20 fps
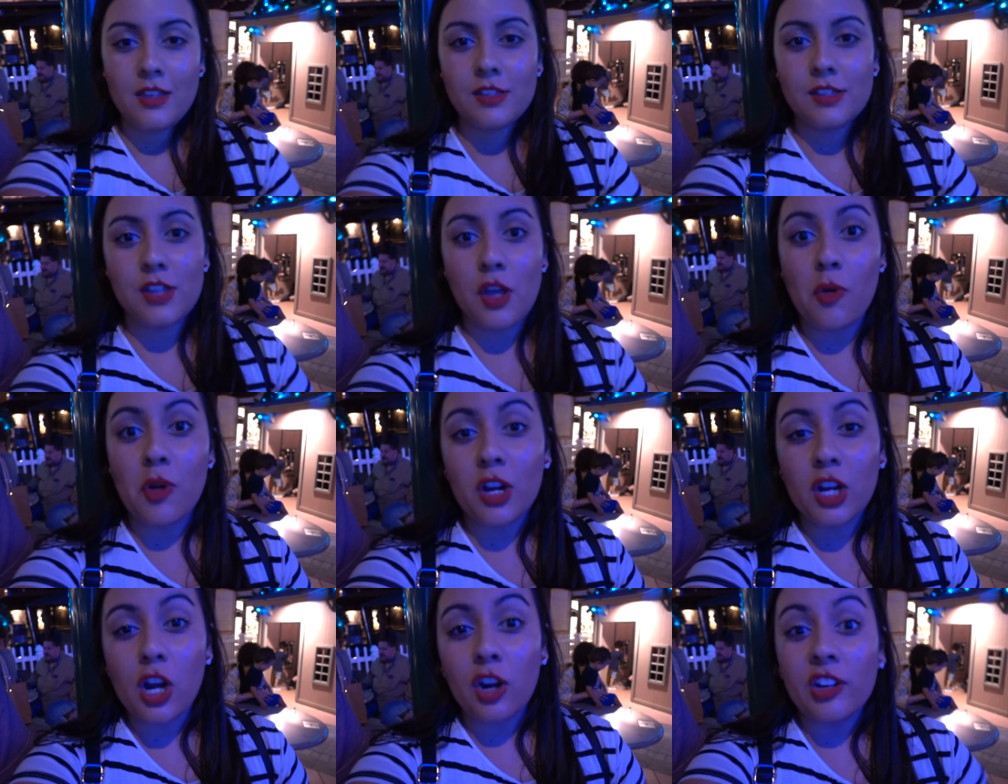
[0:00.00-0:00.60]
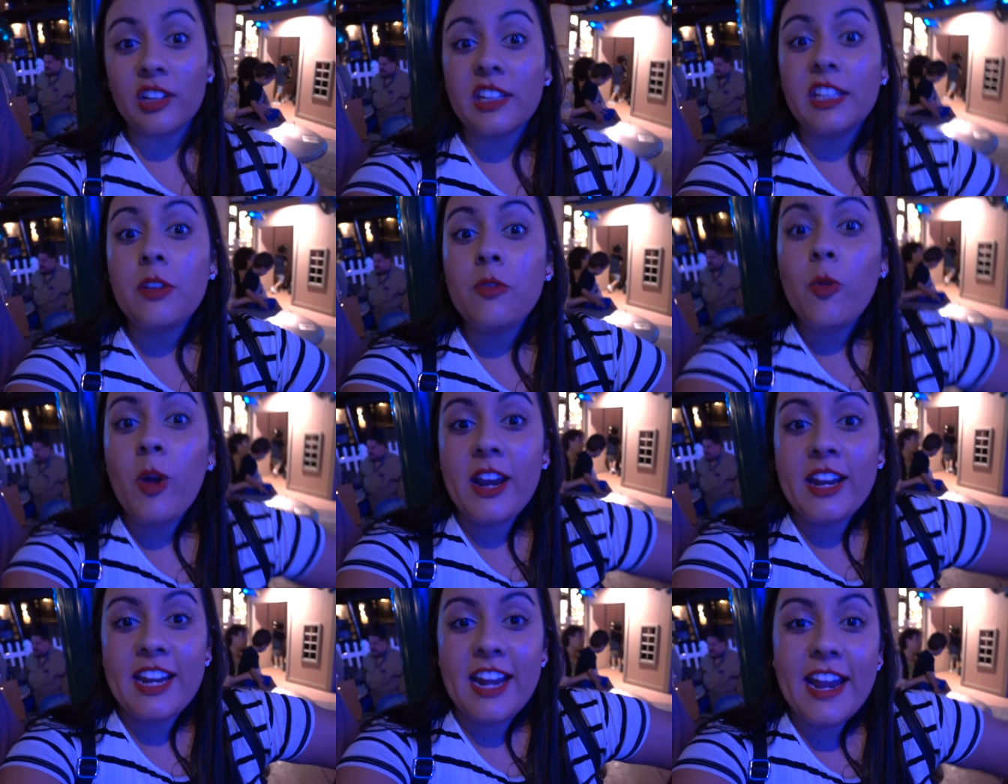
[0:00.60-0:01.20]
So we're currently
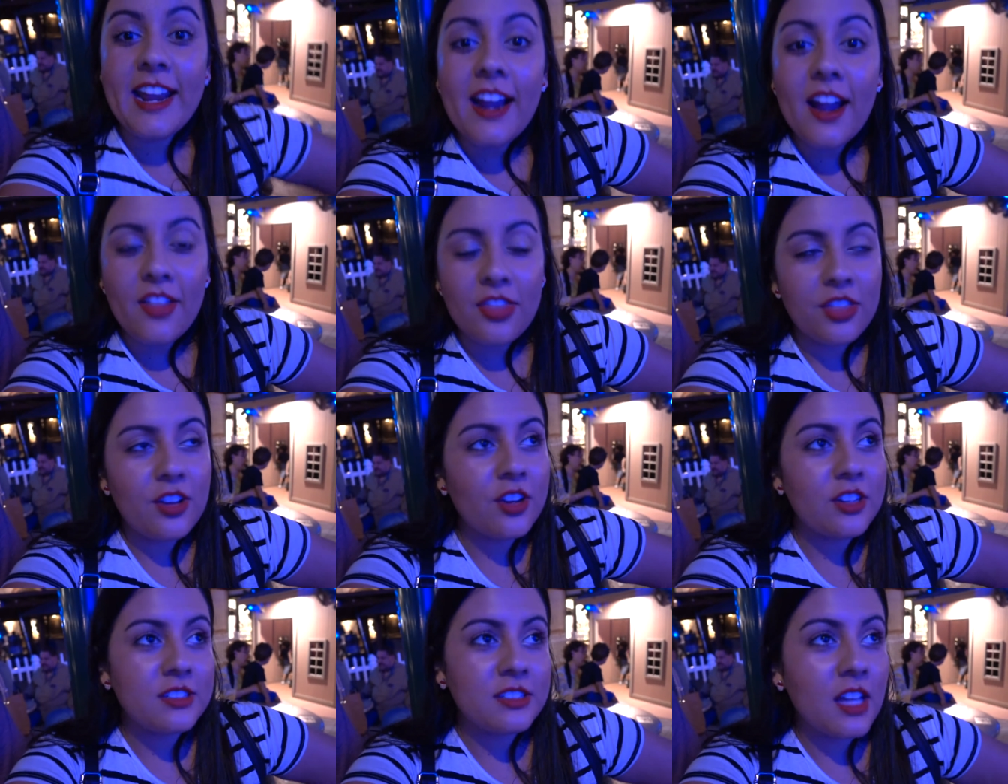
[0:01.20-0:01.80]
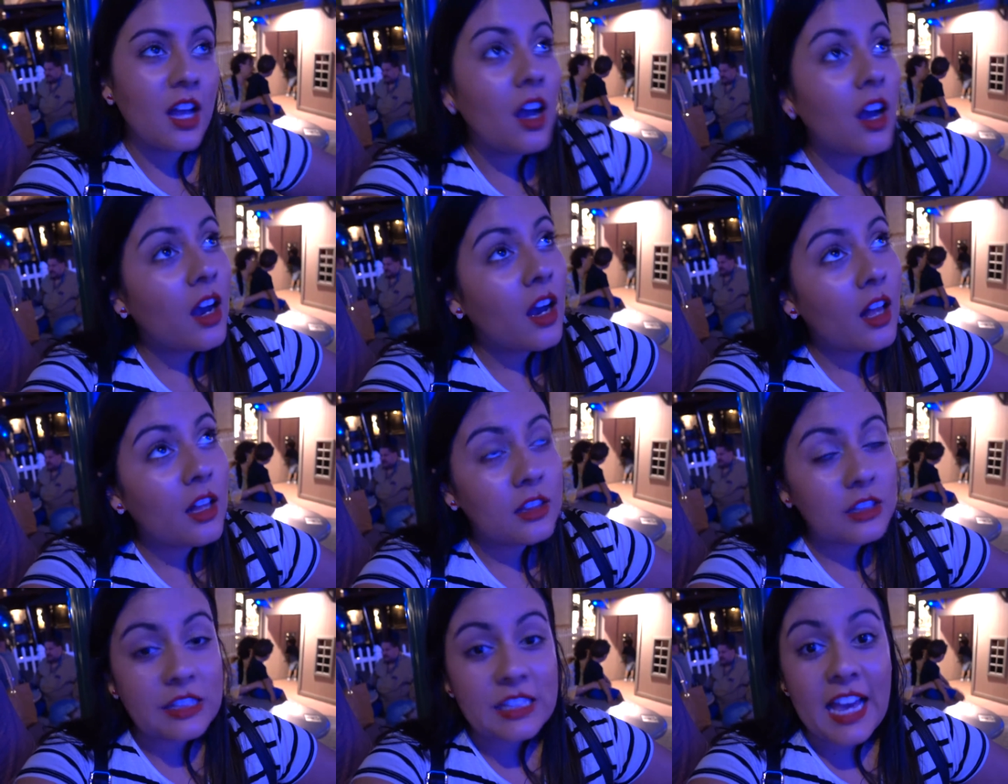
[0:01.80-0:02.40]
waiting. There's
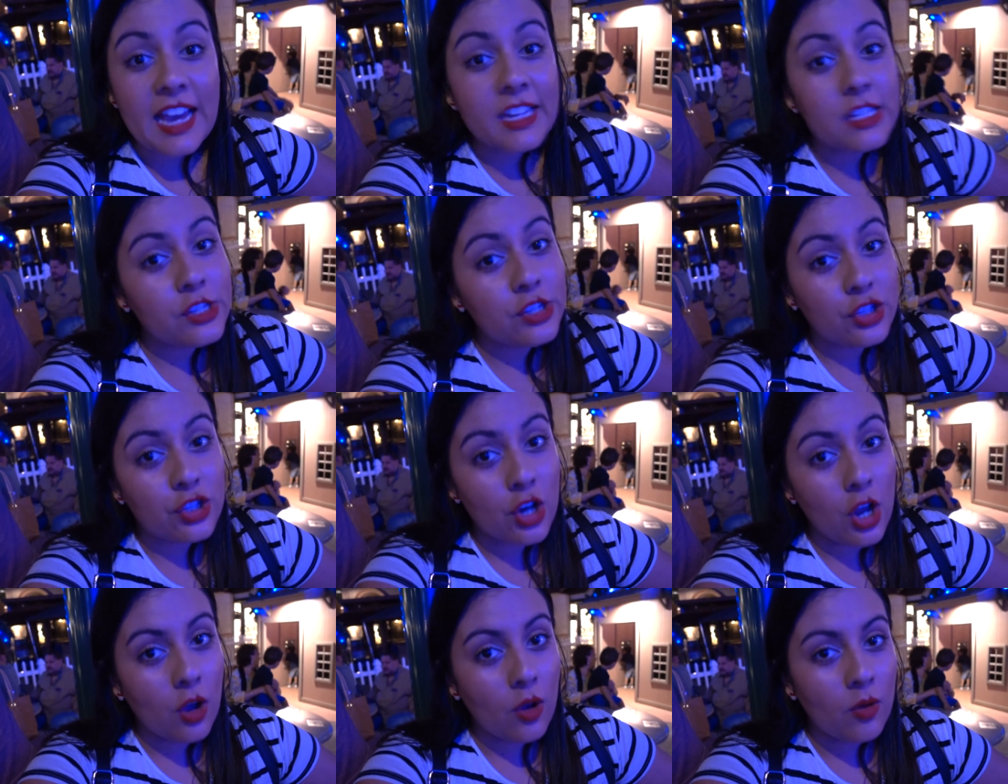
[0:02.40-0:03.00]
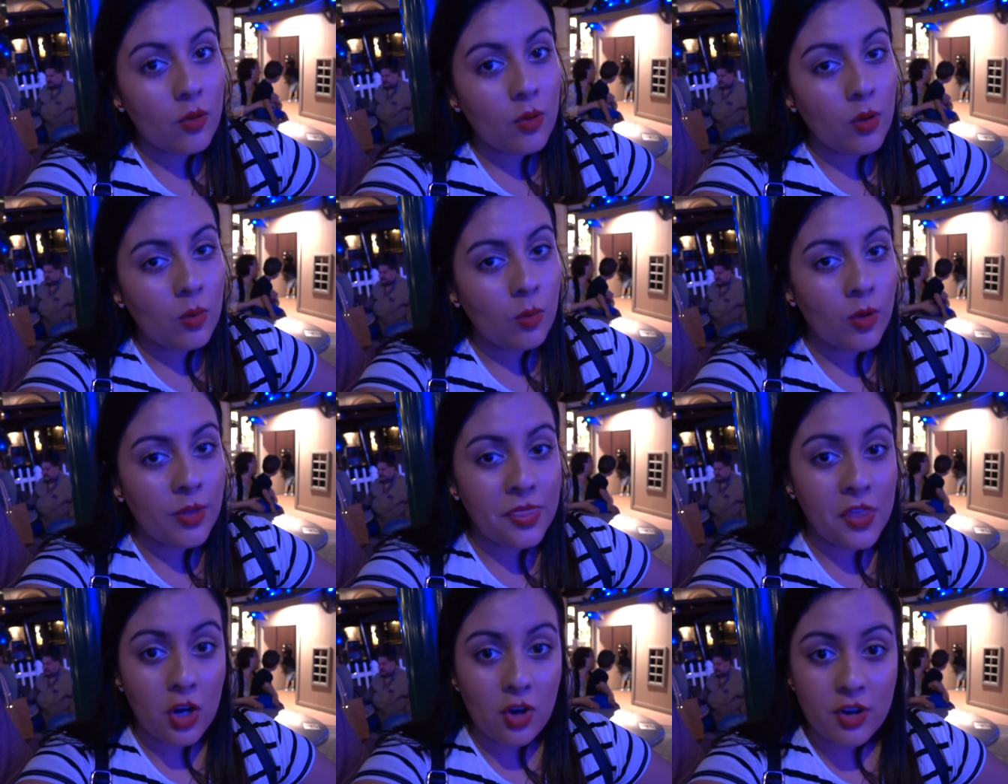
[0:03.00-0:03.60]
a light show
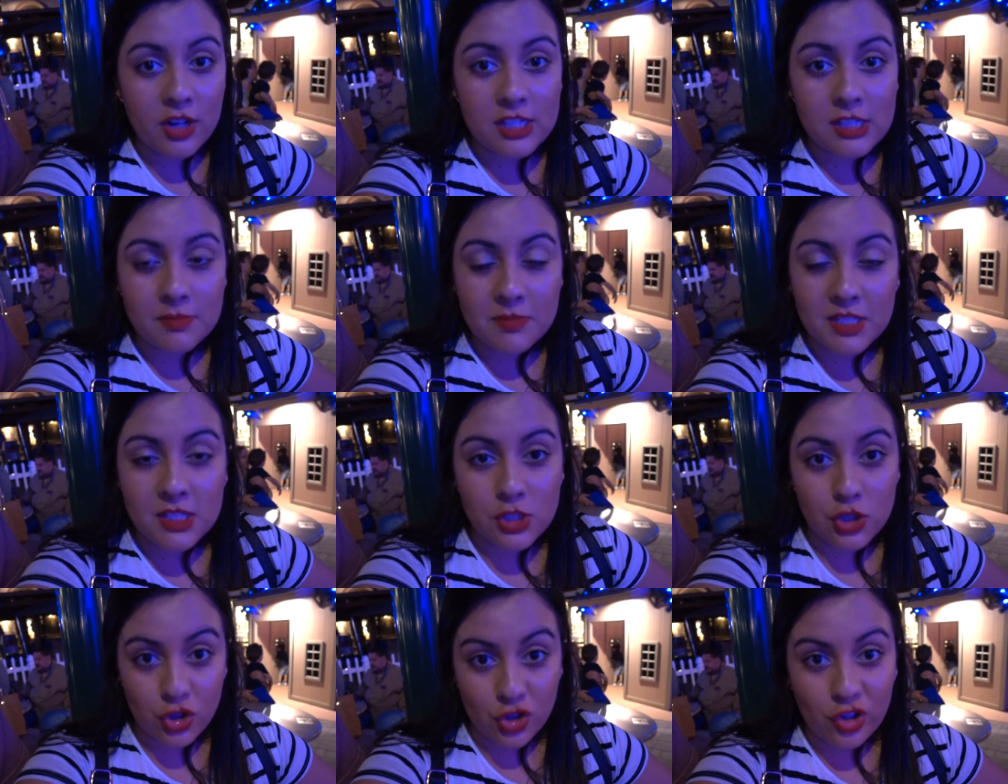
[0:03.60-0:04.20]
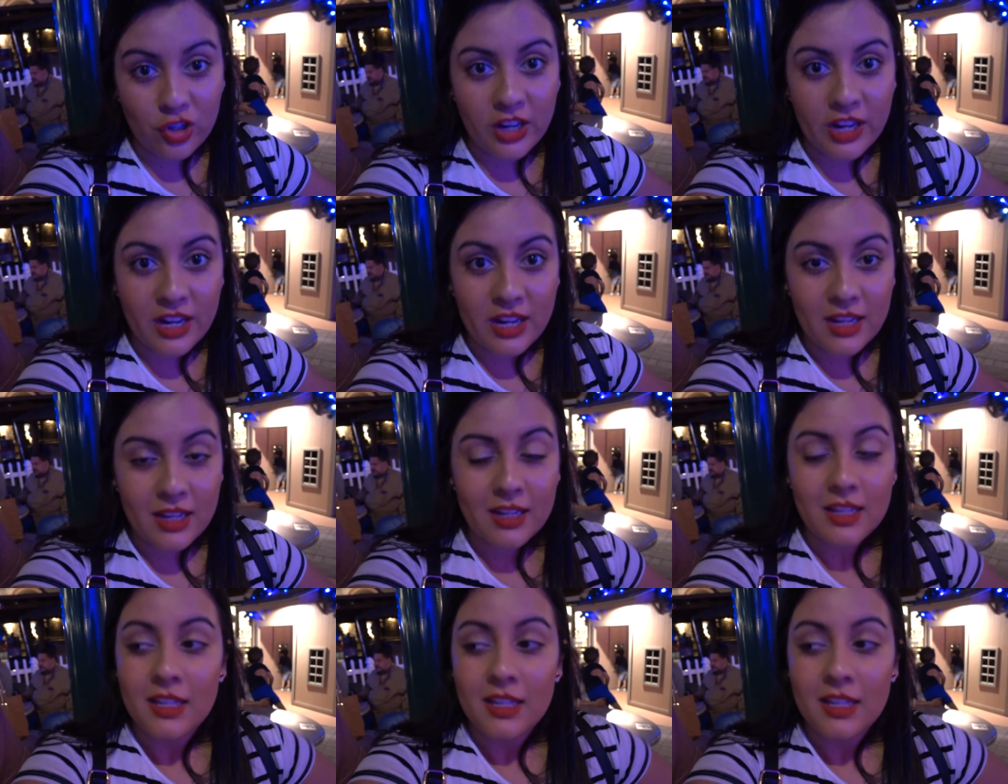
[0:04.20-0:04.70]
with the Christmas tree